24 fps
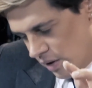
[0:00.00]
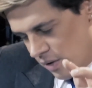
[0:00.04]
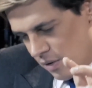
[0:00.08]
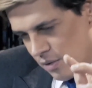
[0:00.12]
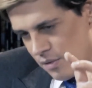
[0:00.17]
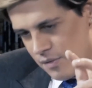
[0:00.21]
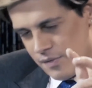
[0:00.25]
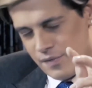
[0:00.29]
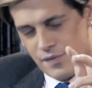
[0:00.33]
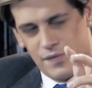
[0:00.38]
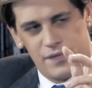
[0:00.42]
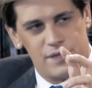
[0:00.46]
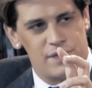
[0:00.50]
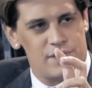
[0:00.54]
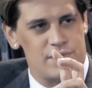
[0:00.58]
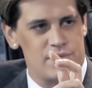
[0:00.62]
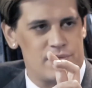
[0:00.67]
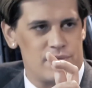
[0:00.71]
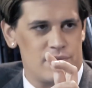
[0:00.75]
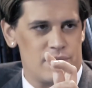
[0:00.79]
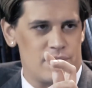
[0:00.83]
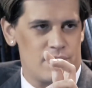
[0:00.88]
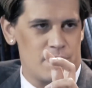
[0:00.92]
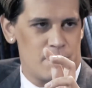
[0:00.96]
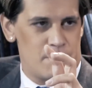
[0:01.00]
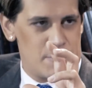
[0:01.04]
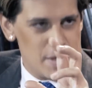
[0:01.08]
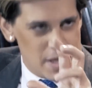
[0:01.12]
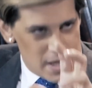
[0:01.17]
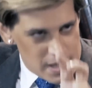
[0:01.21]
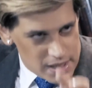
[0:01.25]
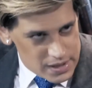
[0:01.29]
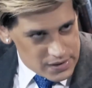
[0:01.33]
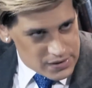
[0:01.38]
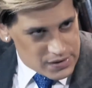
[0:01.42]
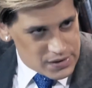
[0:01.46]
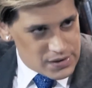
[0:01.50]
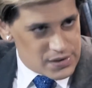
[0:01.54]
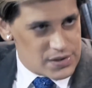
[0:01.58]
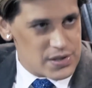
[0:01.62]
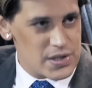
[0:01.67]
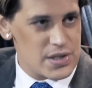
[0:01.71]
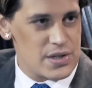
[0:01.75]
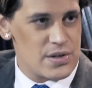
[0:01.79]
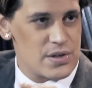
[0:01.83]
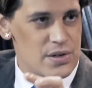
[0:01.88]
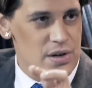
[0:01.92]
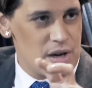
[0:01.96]
of being
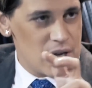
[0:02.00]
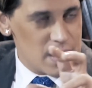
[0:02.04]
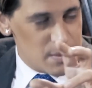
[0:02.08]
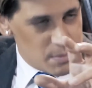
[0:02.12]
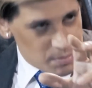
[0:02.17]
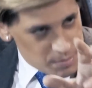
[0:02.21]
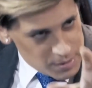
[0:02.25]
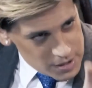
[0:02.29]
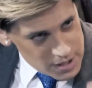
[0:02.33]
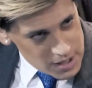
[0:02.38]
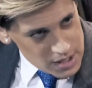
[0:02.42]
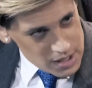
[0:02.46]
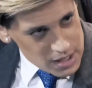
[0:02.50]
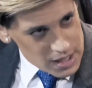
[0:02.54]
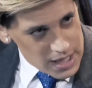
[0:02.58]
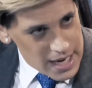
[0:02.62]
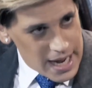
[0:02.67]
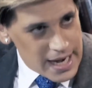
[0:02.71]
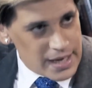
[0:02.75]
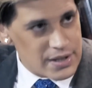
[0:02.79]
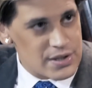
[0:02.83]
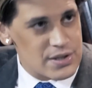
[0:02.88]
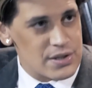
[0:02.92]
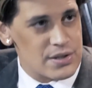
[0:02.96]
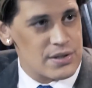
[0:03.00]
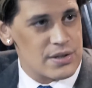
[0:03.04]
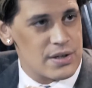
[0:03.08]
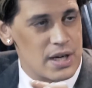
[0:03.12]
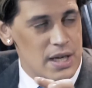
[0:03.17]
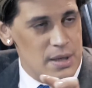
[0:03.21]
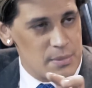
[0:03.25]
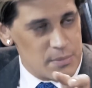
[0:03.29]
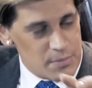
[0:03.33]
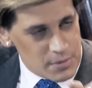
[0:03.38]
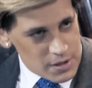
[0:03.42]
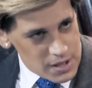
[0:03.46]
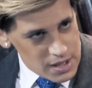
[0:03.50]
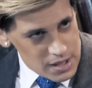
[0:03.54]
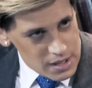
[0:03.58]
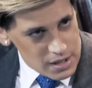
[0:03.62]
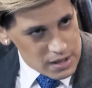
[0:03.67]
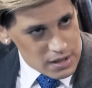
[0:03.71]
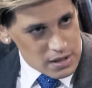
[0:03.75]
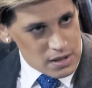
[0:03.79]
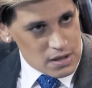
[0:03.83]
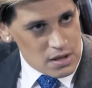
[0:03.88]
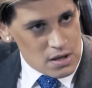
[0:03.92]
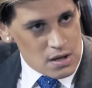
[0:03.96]
insincere and being an actor and
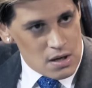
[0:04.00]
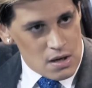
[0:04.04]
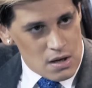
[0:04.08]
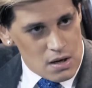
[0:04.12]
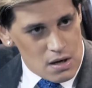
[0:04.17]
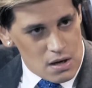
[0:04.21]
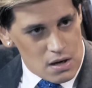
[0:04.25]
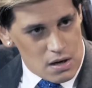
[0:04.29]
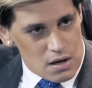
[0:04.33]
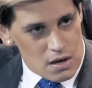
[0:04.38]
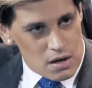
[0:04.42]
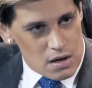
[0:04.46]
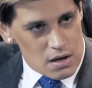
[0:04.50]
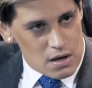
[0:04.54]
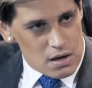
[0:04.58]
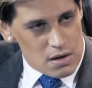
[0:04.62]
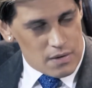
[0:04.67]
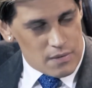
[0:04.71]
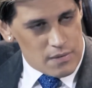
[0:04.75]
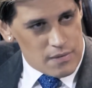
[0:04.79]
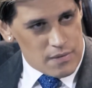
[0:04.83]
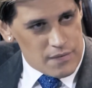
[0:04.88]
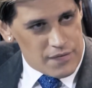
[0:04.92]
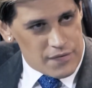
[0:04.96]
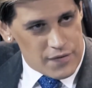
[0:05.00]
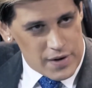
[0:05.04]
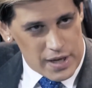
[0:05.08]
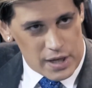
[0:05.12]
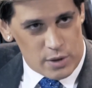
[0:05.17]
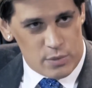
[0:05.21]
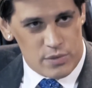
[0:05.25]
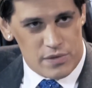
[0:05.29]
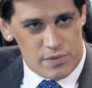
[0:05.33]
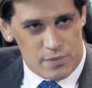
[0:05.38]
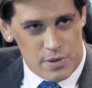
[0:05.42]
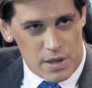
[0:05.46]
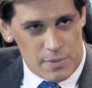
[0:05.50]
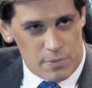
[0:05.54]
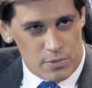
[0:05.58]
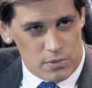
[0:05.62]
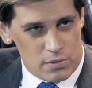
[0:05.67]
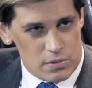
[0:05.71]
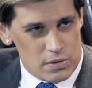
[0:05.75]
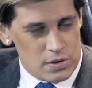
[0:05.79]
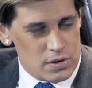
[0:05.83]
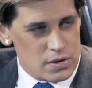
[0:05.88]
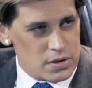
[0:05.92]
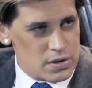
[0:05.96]
being fake with
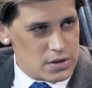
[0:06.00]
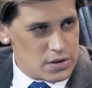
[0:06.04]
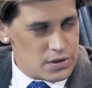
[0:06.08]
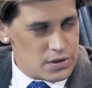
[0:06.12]
people.